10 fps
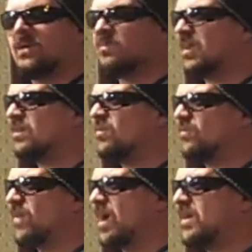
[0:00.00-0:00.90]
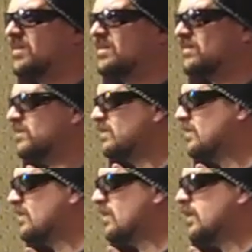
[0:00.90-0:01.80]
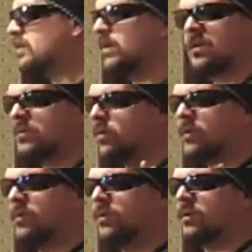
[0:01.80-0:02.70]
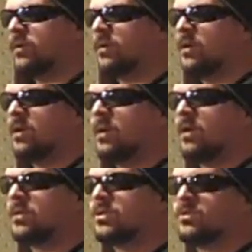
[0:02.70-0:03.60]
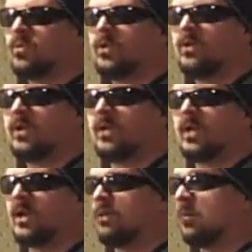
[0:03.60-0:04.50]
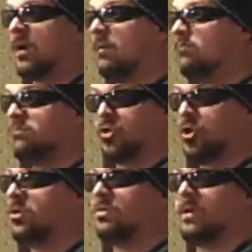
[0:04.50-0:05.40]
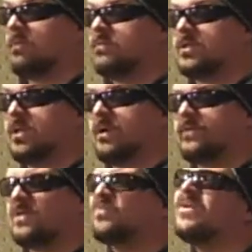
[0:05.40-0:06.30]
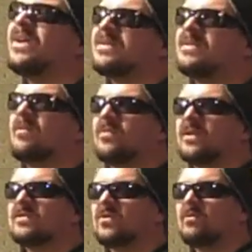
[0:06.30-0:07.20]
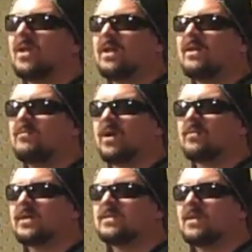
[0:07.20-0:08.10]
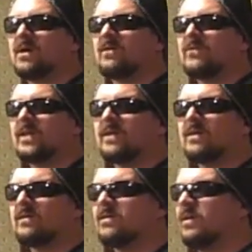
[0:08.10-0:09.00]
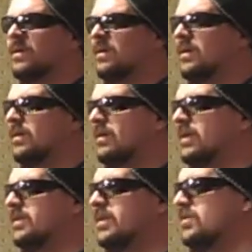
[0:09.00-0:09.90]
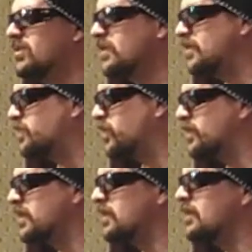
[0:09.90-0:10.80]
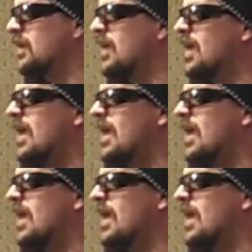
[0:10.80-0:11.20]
I'm like, no fries? No. I just want a burger. She goes, what are you gonna get? I'm like, I'm good, I'm stuffed. She goes, we'll get something, so I'm not eating by myself like a indigenous person.